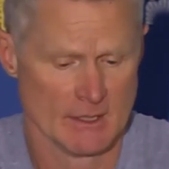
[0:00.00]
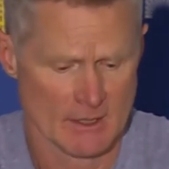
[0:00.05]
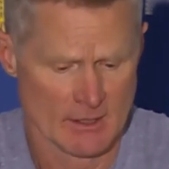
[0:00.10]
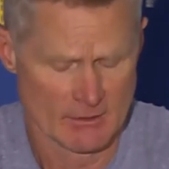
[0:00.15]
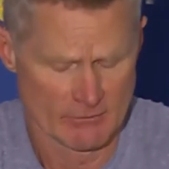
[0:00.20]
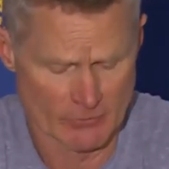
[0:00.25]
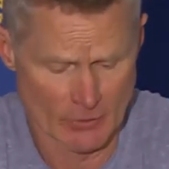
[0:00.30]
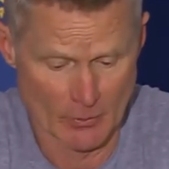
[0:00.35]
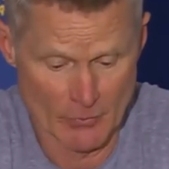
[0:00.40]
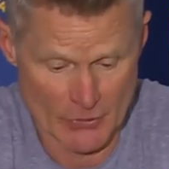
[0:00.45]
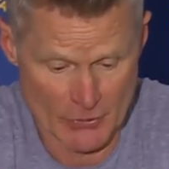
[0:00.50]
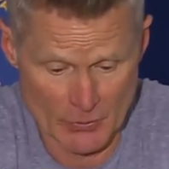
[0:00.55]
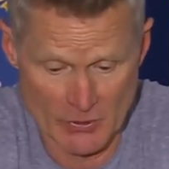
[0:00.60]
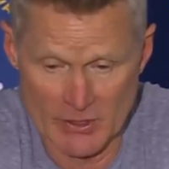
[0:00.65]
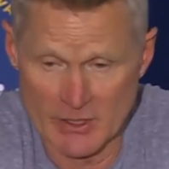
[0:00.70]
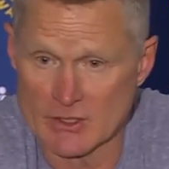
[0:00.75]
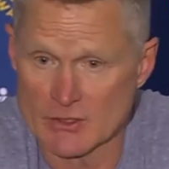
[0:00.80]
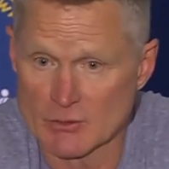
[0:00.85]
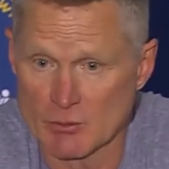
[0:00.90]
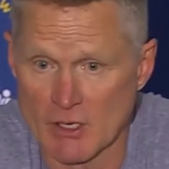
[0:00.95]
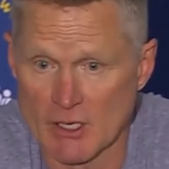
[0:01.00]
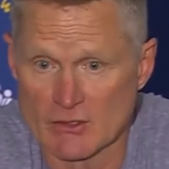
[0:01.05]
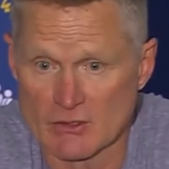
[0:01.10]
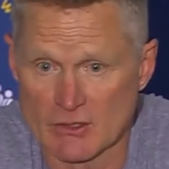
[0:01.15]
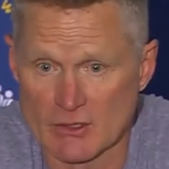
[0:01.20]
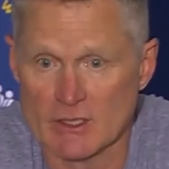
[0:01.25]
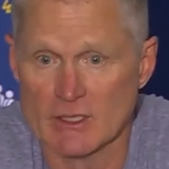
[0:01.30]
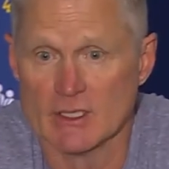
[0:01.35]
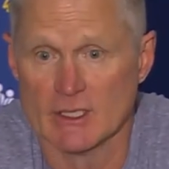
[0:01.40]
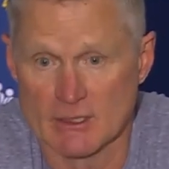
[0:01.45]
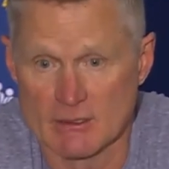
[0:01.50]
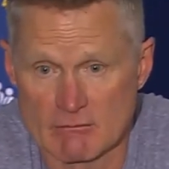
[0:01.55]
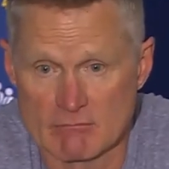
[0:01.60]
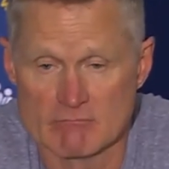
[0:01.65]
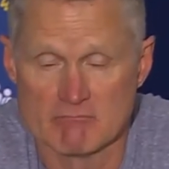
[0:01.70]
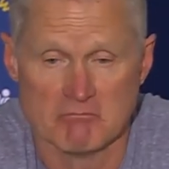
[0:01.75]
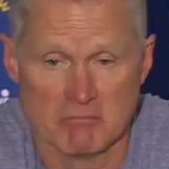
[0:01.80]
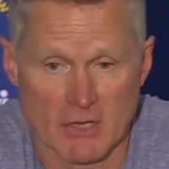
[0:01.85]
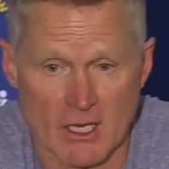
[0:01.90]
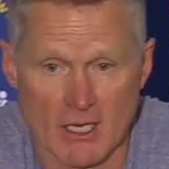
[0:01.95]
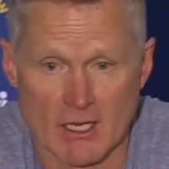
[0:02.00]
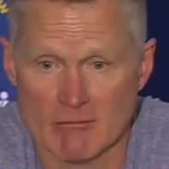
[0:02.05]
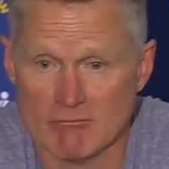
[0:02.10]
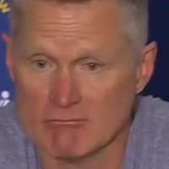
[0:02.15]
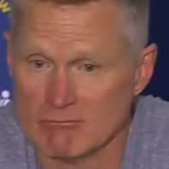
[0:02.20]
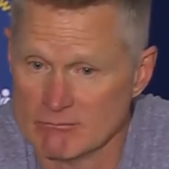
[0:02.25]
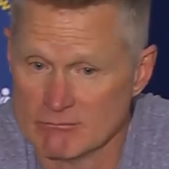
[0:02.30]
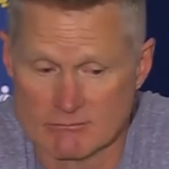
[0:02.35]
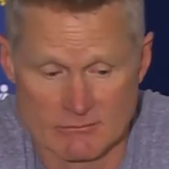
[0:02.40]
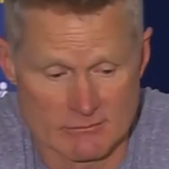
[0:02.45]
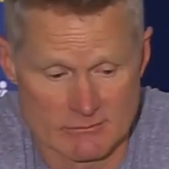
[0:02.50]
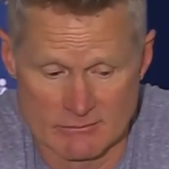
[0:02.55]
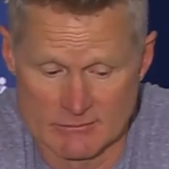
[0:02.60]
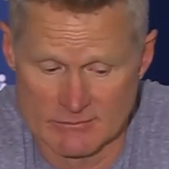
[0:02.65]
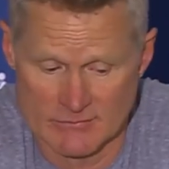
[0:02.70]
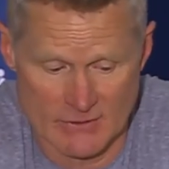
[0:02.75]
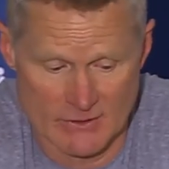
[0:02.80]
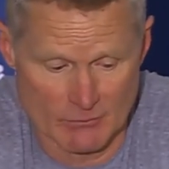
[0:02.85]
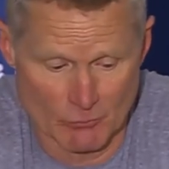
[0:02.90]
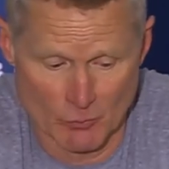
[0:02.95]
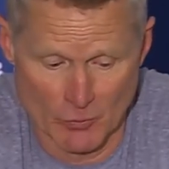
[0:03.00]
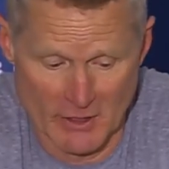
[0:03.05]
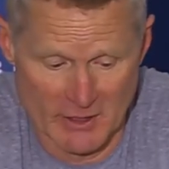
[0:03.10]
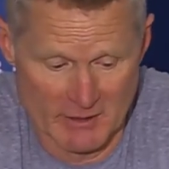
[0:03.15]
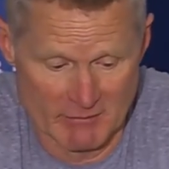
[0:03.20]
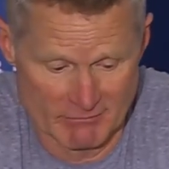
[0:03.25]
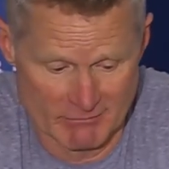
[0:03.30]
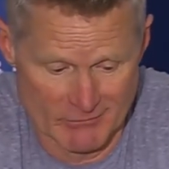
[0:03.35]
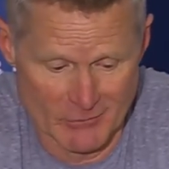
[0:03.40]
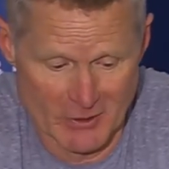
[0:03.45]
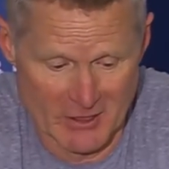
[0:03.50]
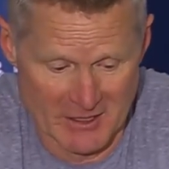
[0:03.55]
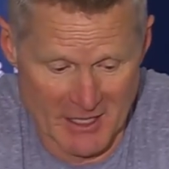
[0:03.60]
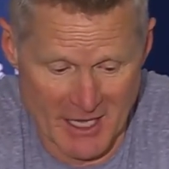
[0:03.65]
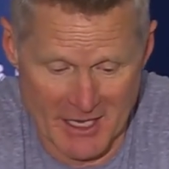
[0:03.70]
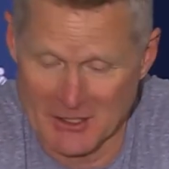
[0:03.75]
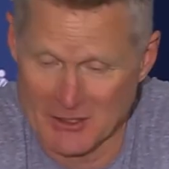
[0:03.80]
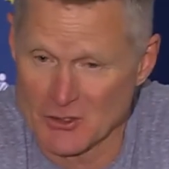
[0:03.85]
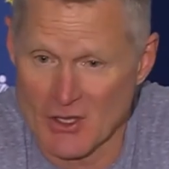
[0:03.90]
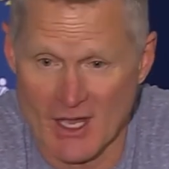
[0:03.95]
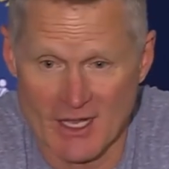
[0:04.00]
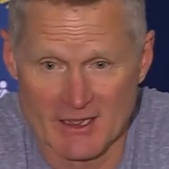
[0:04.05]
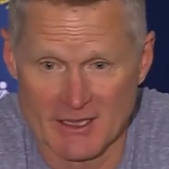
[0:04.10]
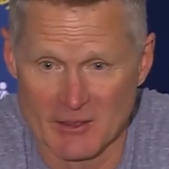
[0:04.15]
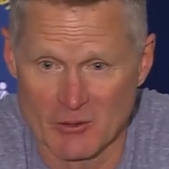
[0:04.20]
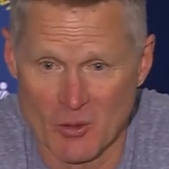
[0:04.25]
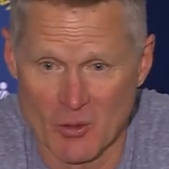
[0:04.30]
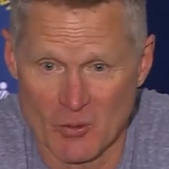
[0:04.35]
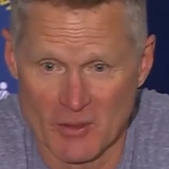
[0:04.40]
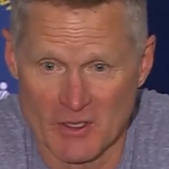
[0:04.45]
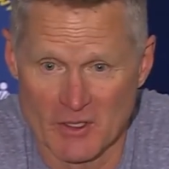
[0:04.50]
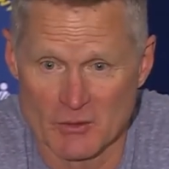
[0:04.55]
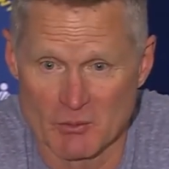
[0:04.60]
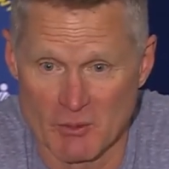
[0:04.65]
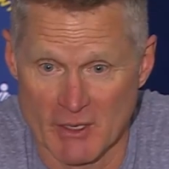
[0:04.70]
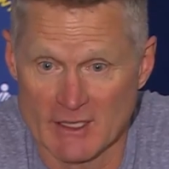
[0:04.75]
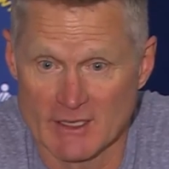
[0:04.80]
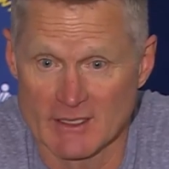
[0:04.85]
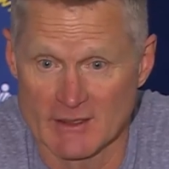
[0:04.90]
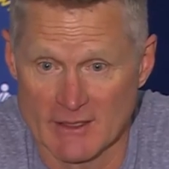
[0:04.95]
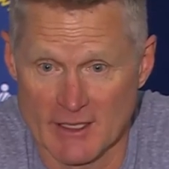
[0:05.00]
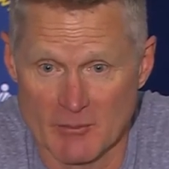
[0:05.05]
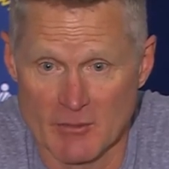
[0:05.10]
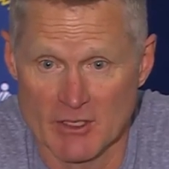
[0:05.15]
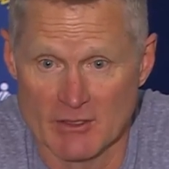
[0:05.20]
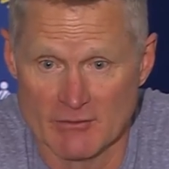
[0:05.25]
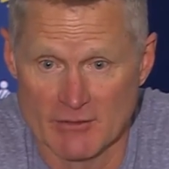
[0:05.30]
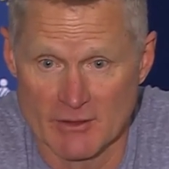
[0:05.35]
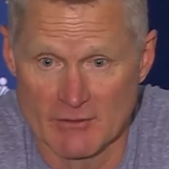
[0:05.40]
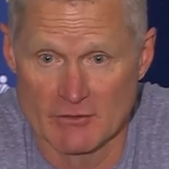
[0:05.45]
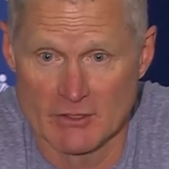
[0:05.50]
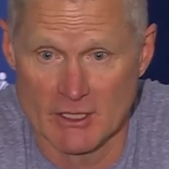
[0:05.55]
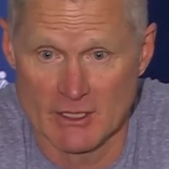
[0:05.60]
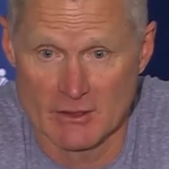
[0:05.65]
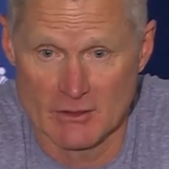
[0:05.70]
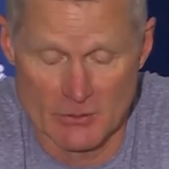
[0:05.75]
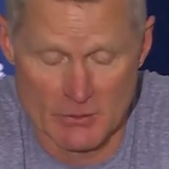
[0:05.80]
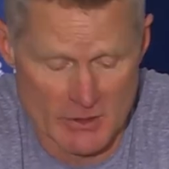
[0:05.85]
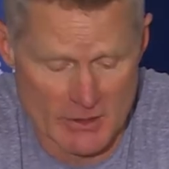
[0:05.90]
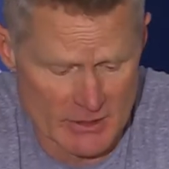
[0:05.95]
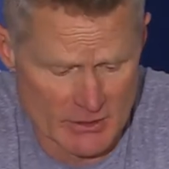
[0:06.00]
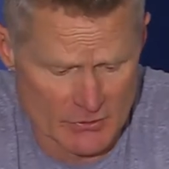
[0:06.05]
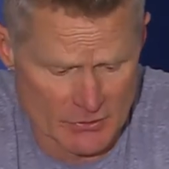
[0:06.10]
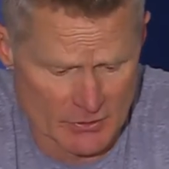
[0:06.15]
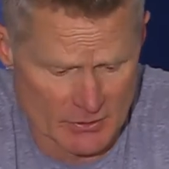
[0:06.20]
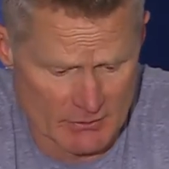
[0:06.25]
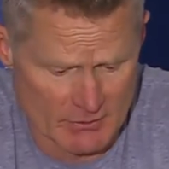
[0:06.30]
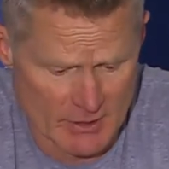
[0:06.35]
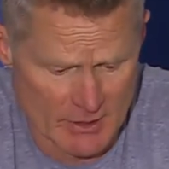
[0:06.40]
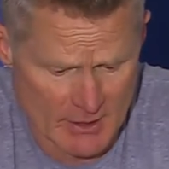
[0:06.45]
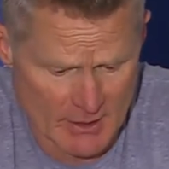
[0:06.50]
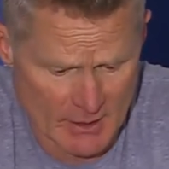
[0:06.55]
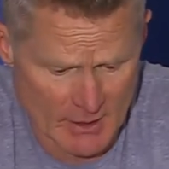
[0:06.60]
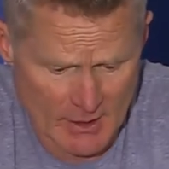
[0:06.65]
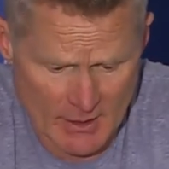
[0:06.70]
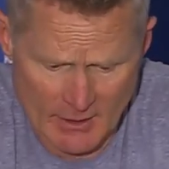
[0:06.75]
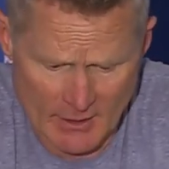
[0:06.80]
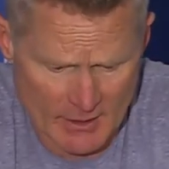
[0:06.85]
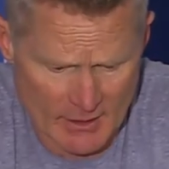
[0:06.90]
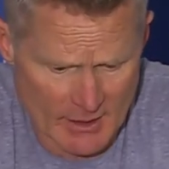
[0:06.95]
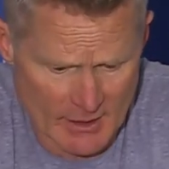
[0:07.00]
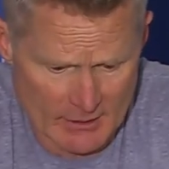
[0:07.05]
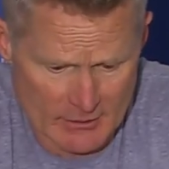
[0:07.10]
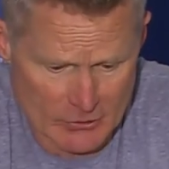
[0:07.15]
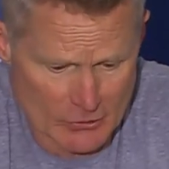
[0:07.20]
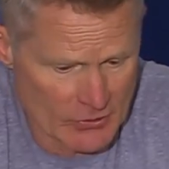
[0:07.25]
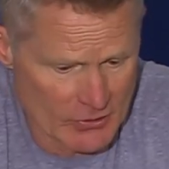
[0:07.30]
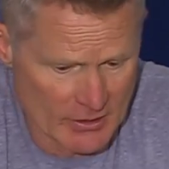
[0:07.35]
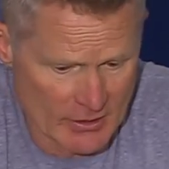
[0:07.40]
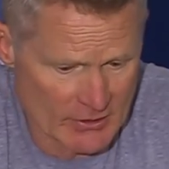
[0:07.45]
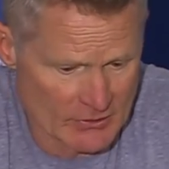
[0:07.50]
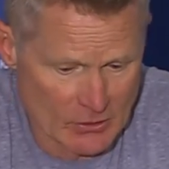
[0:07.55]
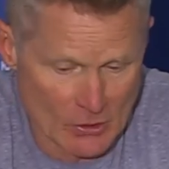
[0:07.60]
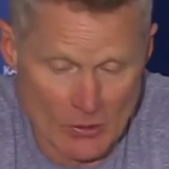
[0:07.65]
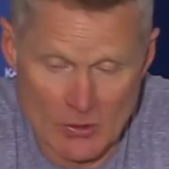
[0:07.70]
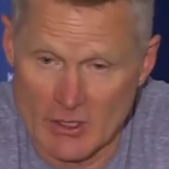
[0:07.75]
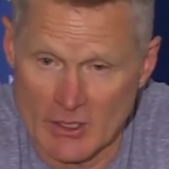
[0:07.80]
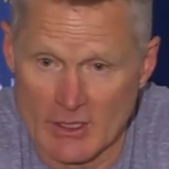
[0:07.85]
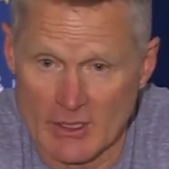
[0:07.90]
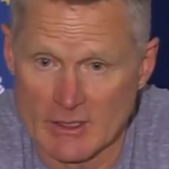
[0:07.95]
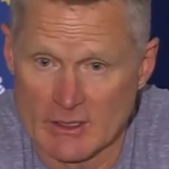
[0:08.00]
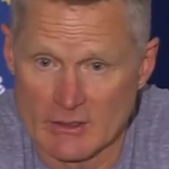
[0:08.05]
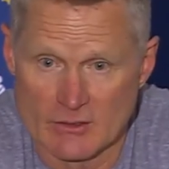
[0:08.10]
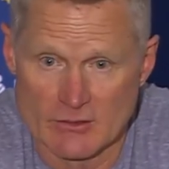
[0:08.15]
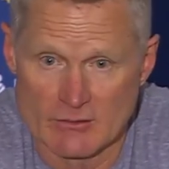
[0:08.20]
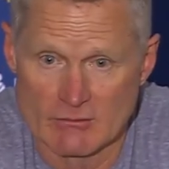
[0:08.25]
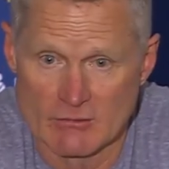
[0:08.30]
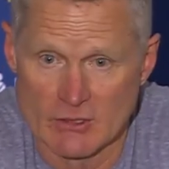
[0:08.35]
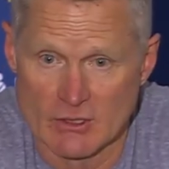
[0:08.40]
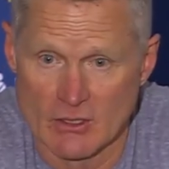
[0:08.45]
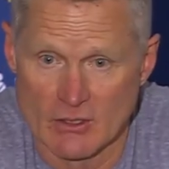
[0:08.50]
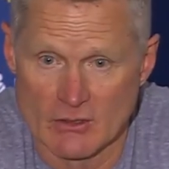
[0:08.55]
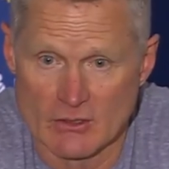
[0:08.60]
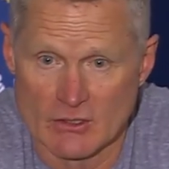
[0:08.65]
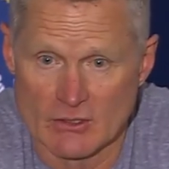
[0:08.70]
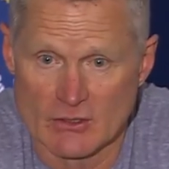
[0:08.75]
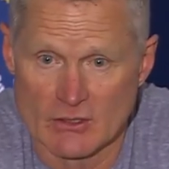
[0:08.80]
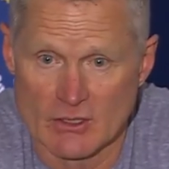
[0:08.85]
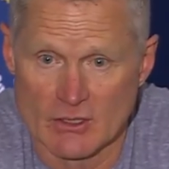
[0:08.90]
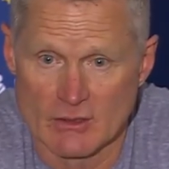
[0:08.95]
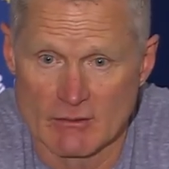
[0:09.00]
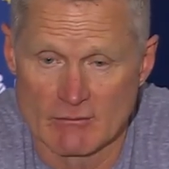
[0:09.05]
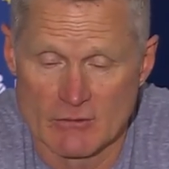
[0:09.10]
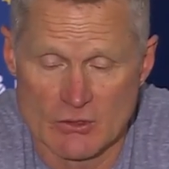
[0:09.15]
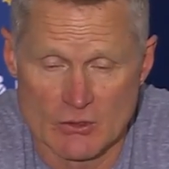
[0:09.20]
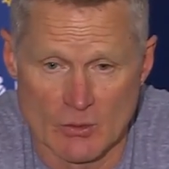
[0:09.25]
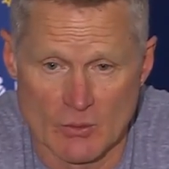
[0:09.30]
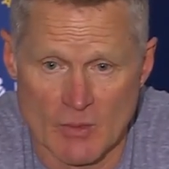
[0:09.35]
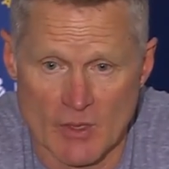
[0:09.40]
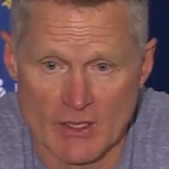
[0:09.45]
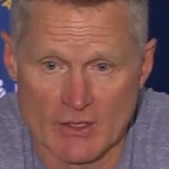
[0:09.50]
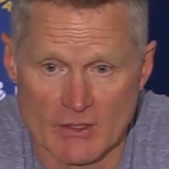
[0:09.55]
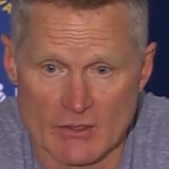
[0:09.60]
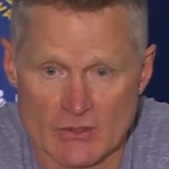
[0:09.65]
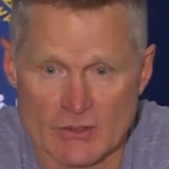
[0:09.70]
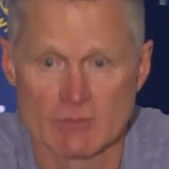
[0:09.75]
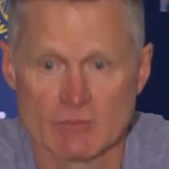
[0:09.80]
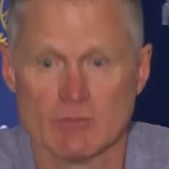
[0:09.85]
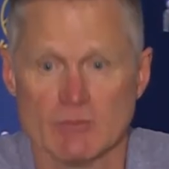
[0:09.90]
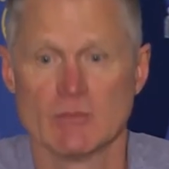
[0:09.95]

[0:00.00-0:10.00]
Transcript: from three especially, and we got exactly what we expected. They made 15 threes, and Luka is Luka. He's just a tremendous